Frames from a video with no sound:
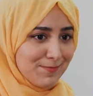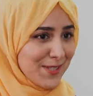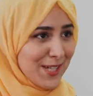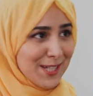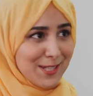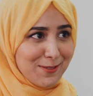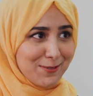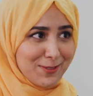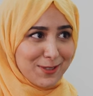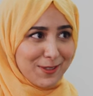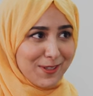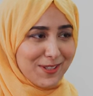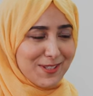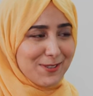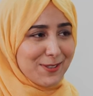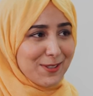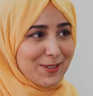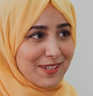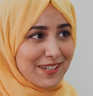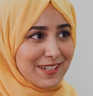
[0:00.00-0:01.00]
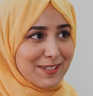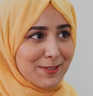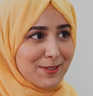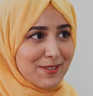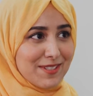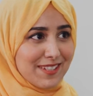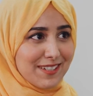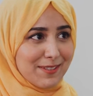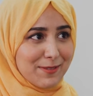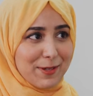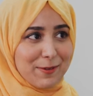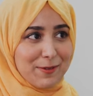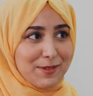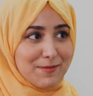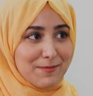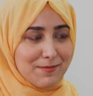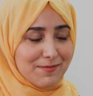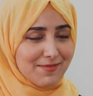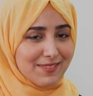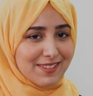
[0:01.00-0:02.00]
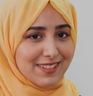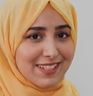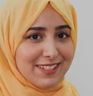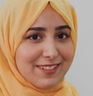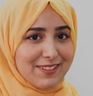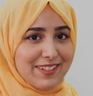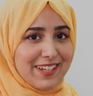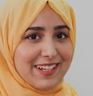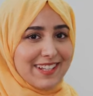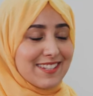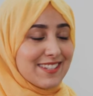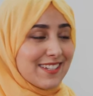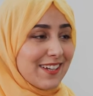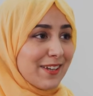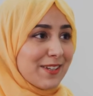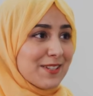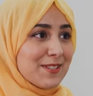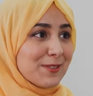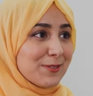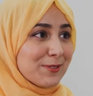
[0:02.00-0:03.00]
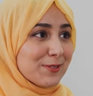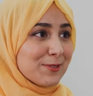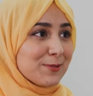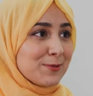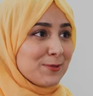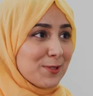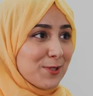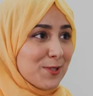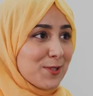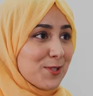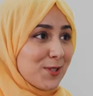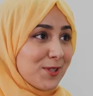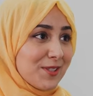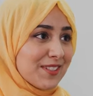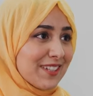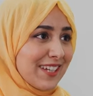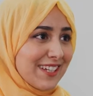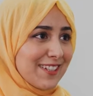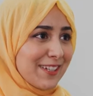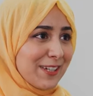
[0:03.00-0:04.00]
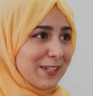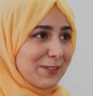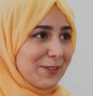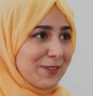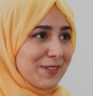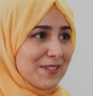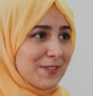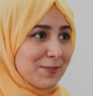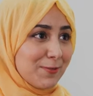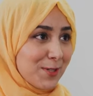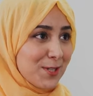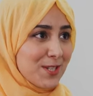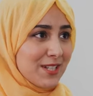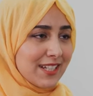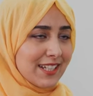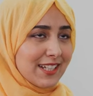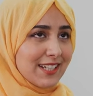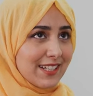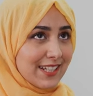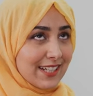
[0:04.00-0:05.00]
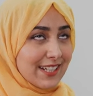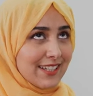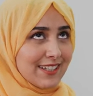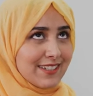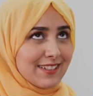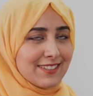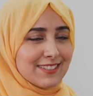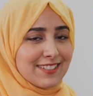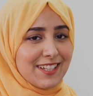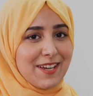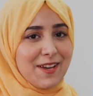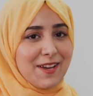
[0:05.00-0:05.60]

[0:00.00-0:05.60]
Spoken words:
I didn't want to go to a UK doctor, but that was, you know, I still should get diagnosed officially here.